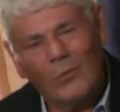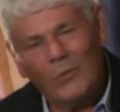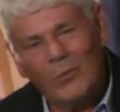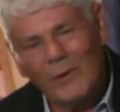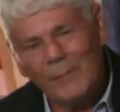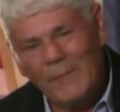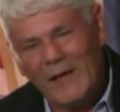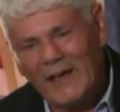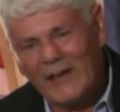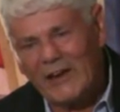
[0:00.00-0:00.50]

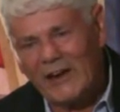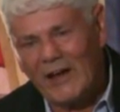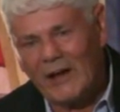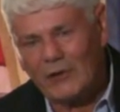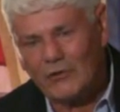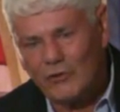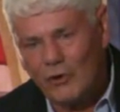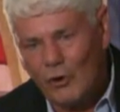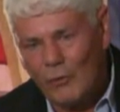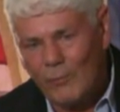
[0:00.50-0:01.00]
We make an
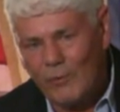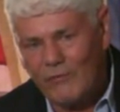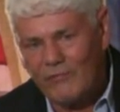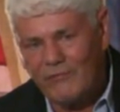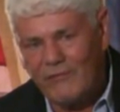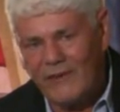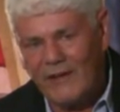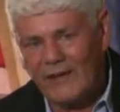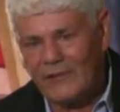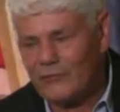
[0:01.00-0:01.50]

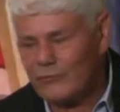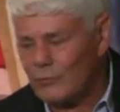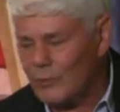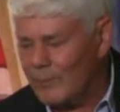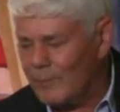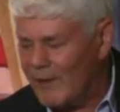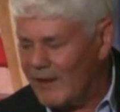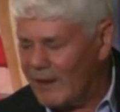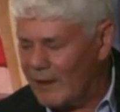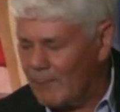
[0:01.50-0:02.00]
Oktoberfest,
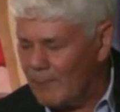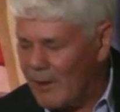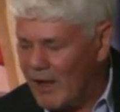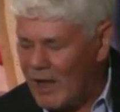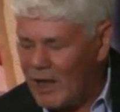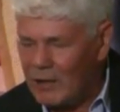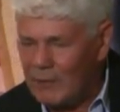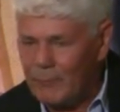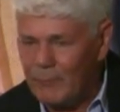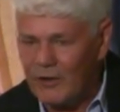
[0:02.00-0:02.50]
we make a
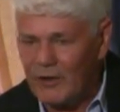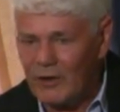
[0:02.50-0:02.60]
Bock